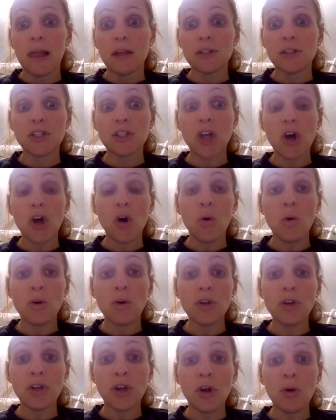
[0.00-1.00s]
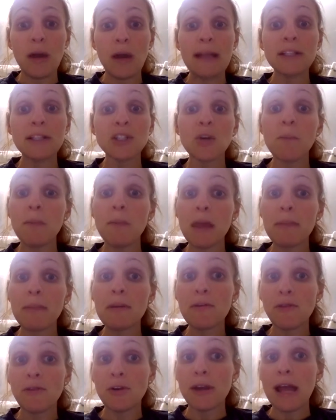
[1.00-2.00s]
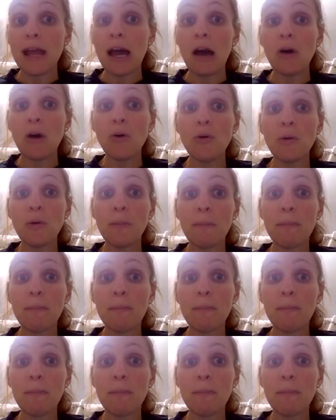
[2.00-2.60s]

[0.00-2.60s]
So, and so maybe for now,